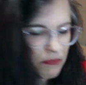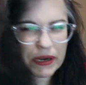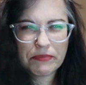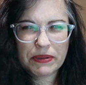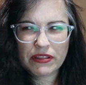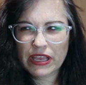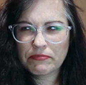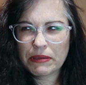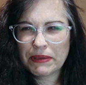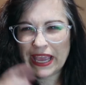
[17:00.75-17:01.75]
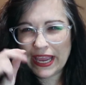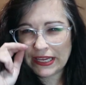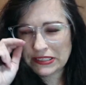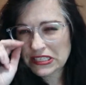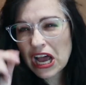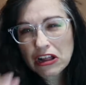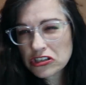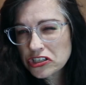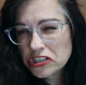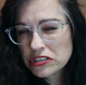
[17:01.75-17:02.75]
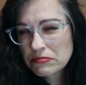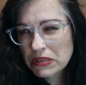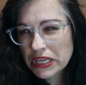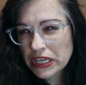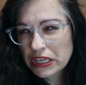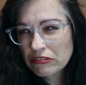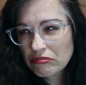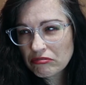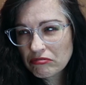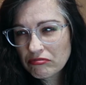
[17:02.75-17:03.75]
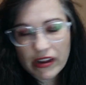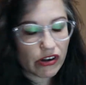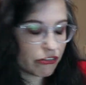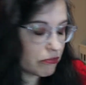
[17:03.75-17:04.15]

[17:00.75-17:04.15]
might have been like maybe eight dollars. Something I don't